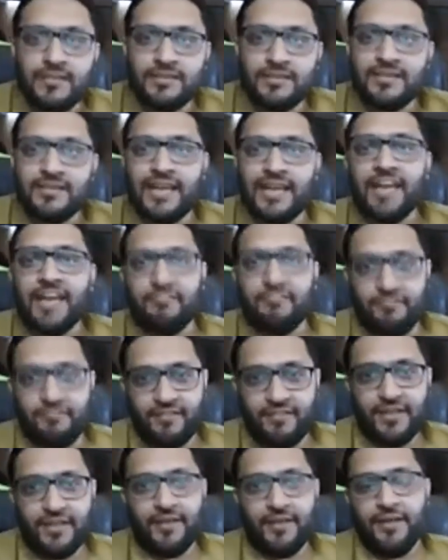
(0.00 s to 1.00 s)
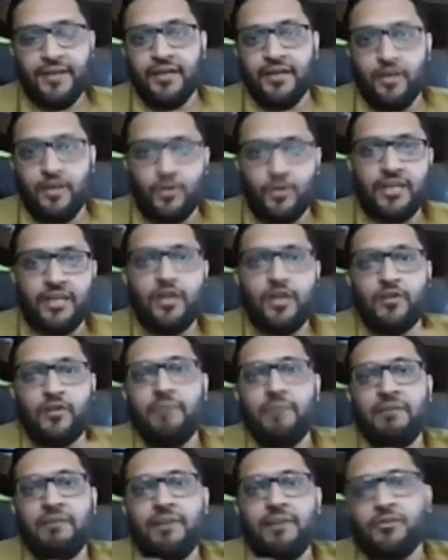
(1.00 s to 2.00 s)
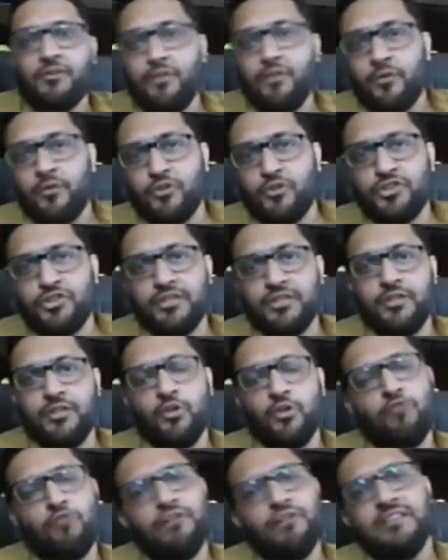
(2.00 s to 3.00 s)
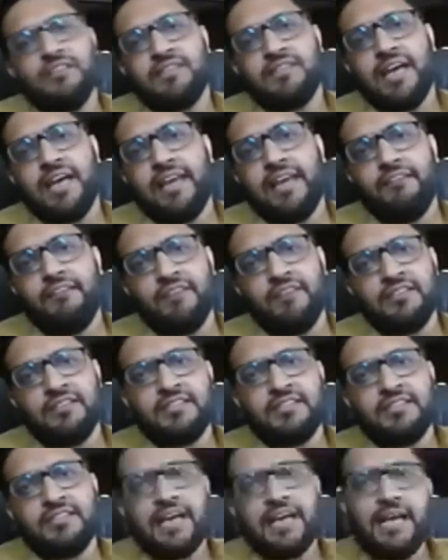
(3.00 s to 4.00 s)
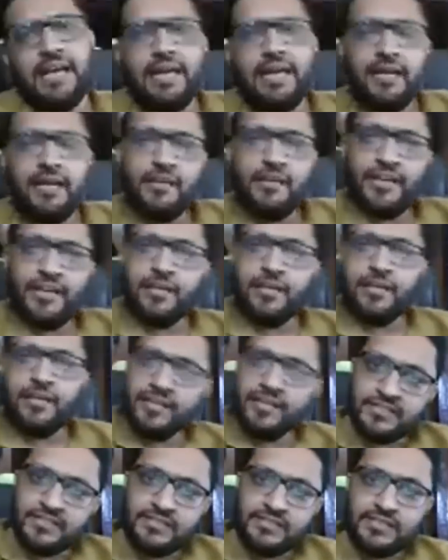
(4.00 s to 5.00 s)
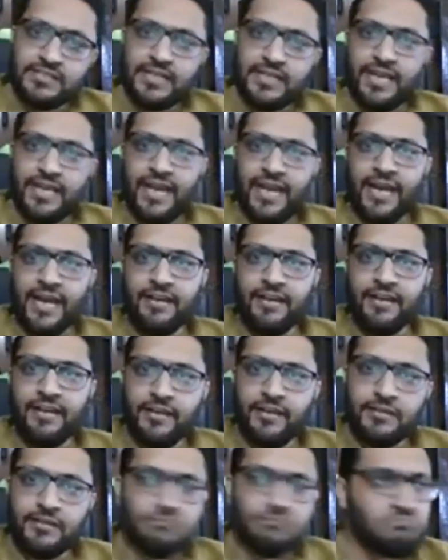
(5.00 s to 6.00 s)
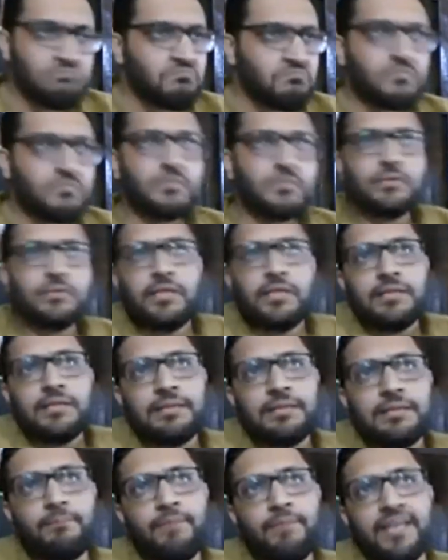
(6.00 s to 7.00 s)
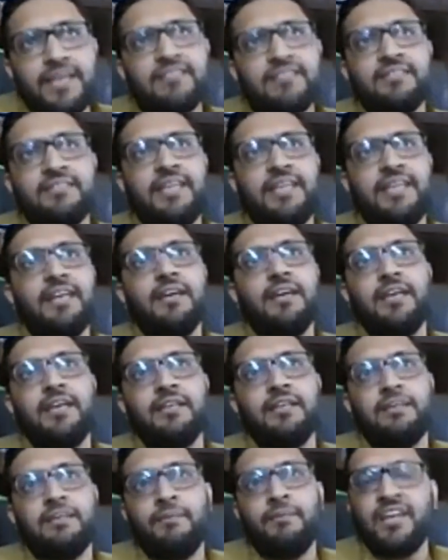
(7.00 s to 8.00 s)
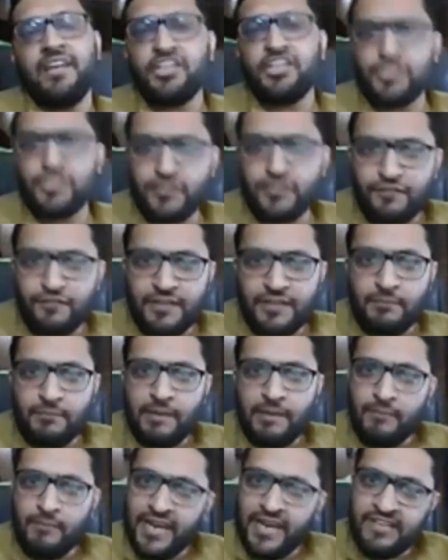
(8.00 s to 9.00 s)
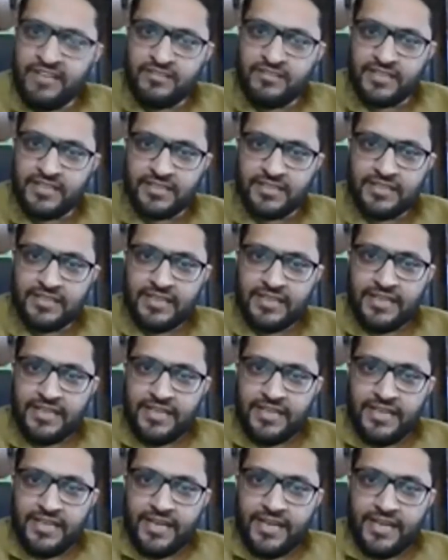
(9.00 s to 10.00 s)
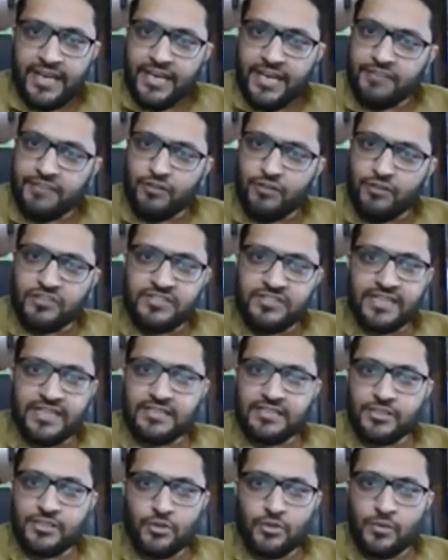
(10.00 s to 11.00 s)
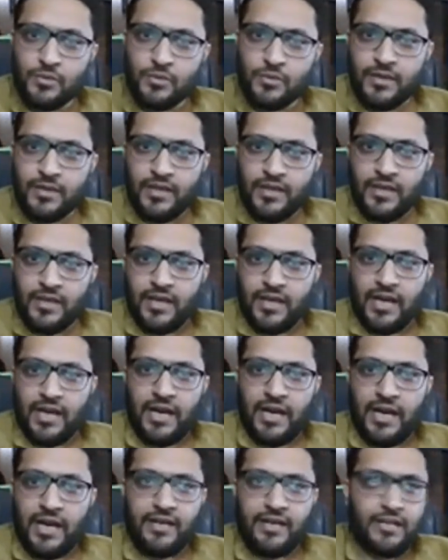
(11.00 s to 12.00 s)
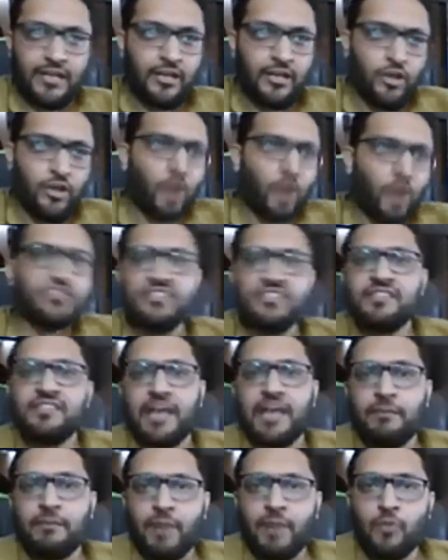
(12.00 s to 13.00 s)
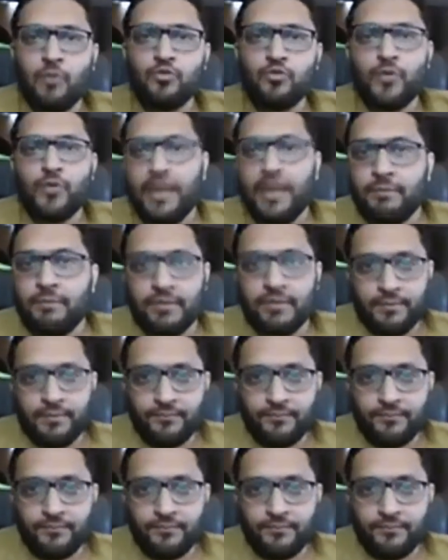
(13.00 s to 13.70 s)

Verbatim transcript: life okay now coming back to your question you know once i once i read douglas and the, the biggest thing the biggest shift in my mindset it was that you know losses are bound to happen